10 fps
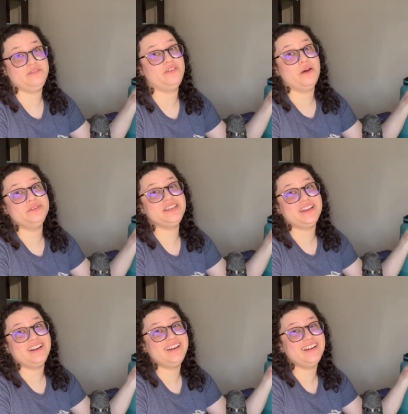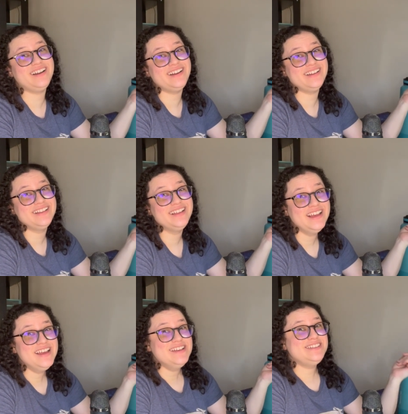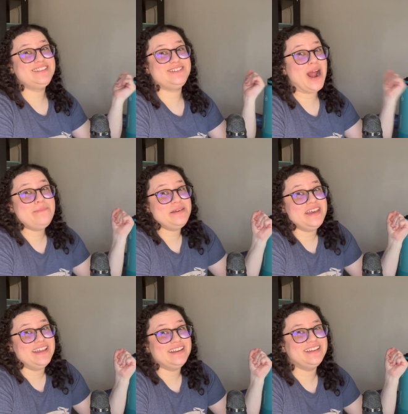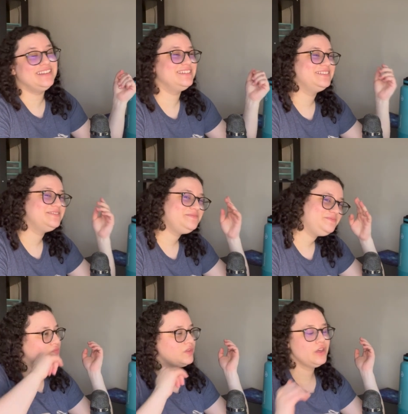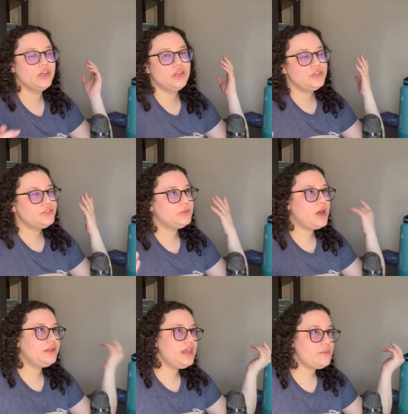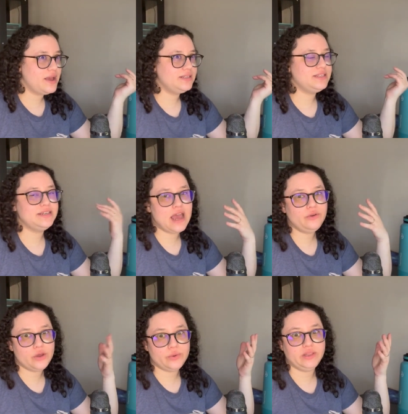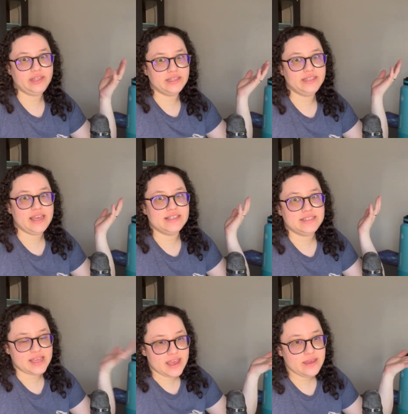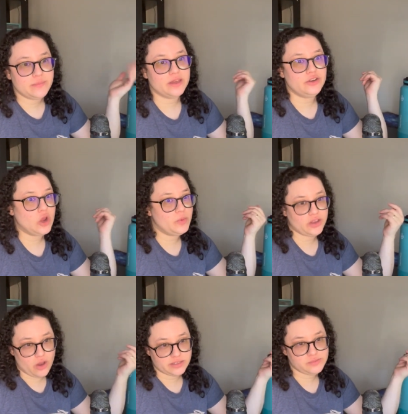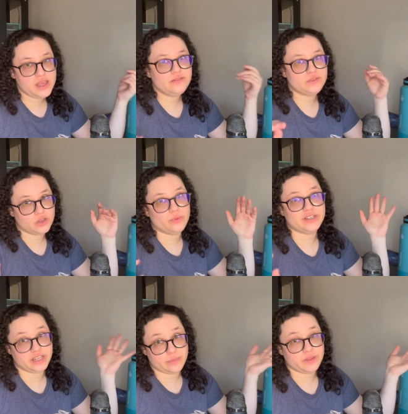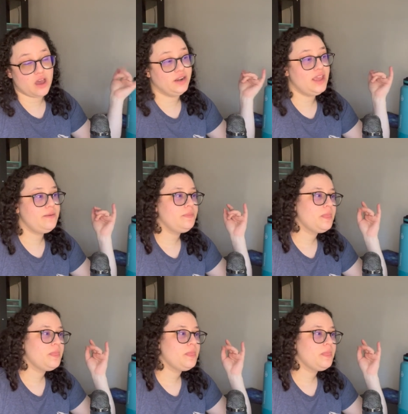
found here. Strap in. So Kanye West, now known legally as Ye, but nobody calls him that, so we're sticking with Kanye.